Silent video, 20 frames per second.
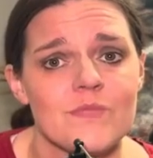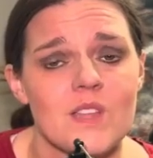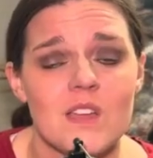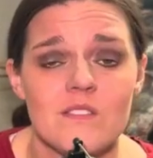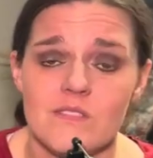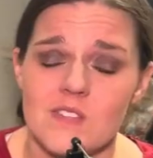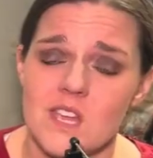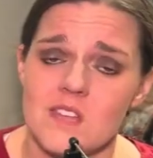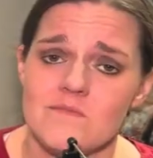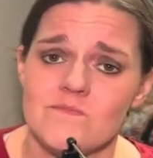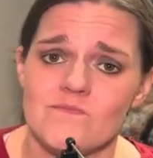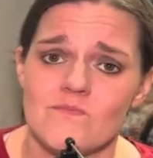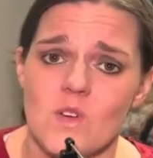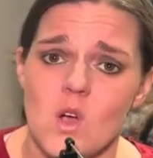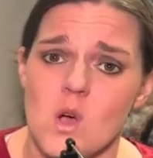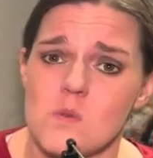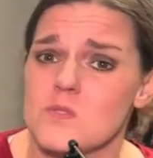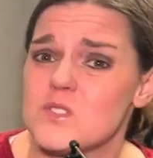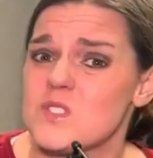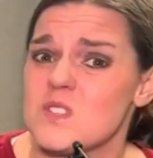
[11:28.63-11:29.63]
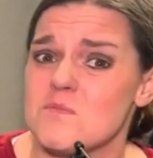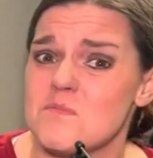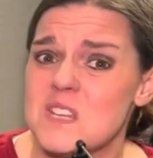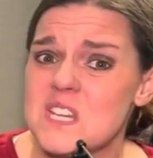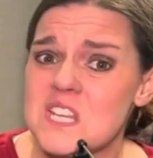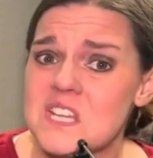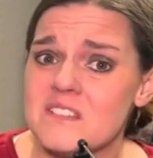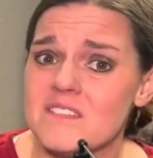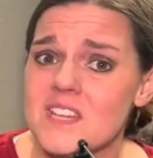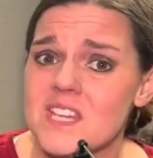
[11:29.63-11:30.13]
And then, almost
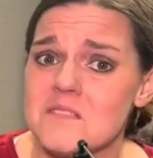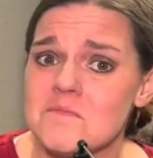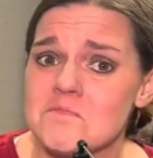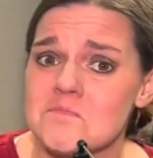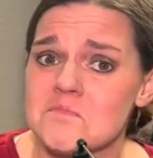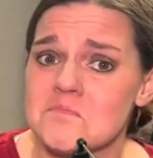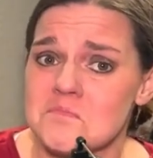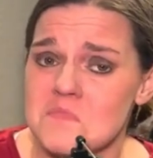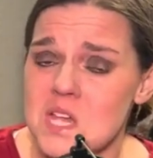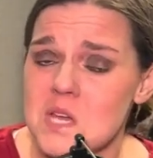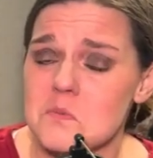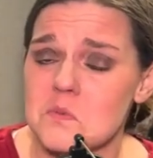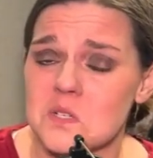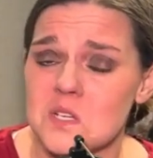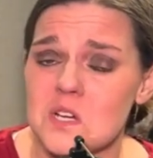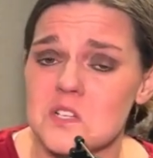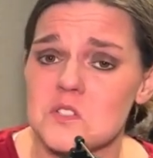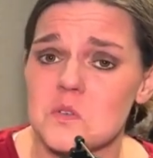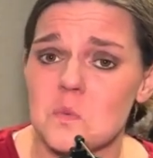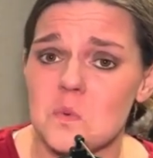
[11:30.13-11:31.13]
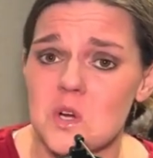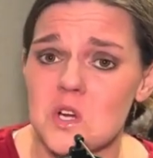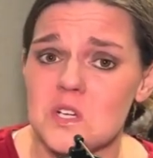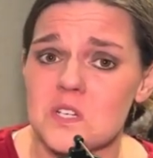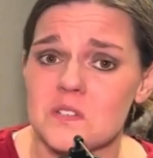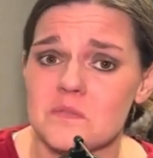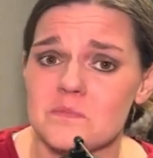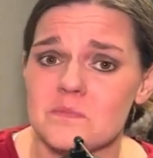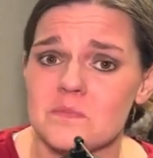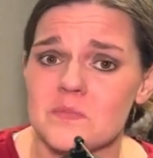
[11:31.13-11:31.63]
immediately, Edwin got to
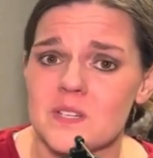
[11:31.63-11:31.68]
work.